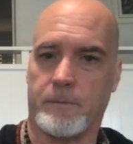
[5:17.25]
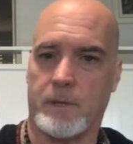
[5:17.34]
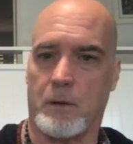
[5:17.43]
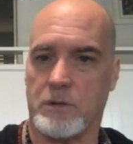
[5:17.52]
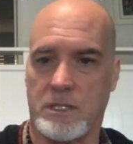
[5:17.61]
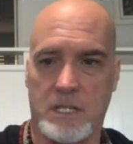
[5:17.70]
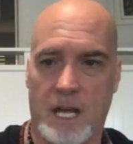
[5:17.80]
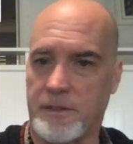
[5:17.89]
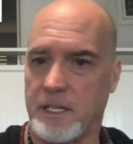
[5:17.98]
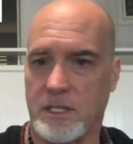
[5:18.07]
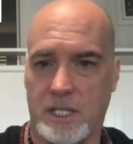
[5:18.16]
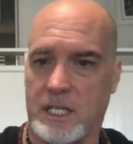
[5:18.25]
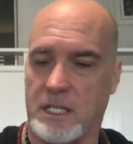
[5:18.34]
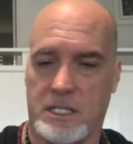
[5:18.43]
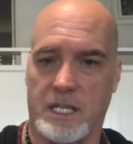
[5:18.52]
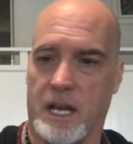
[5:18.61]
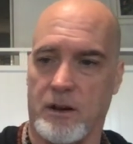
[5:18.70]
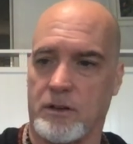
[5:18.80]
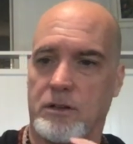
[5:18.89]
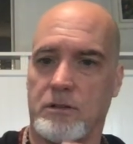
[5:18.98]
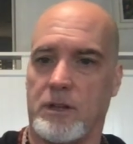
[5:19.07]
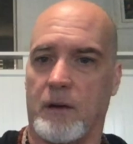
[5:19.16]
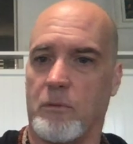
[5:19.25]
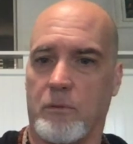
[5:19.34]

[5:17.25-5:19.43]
There was nothing she could say or do that